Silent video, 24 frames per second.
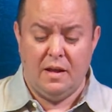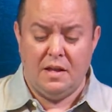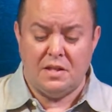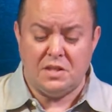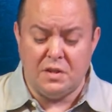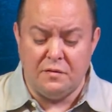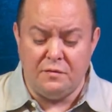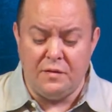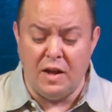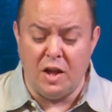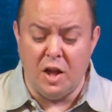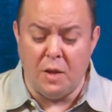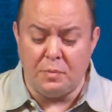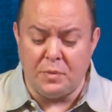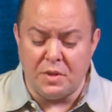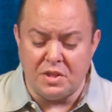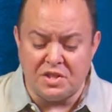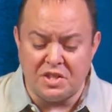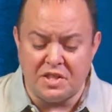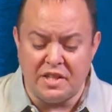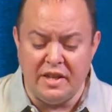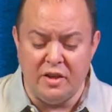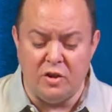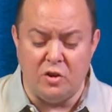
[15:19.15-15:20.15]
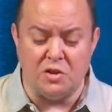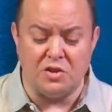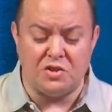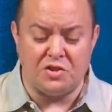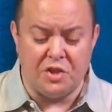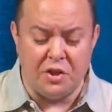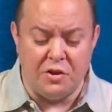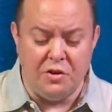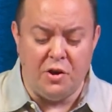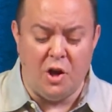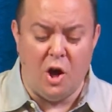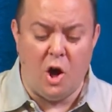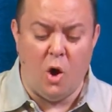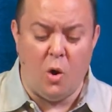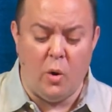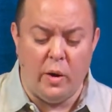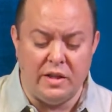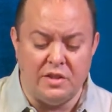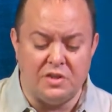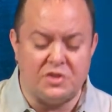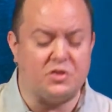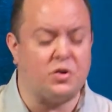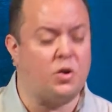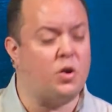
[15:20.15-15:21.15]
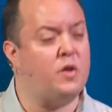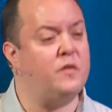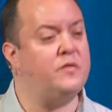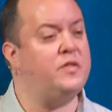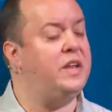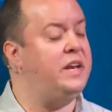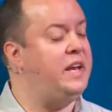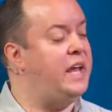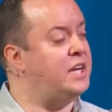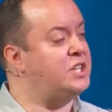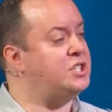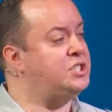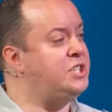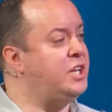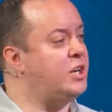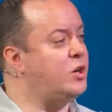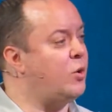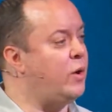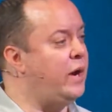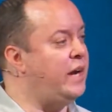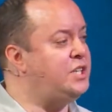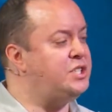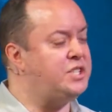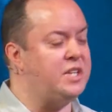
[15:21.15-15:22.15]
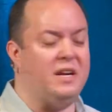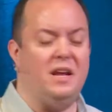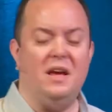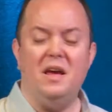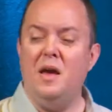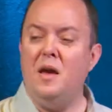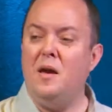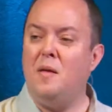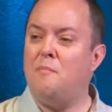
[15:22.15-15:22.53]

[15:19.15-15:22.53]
Develop the skills to know and serve the next generation.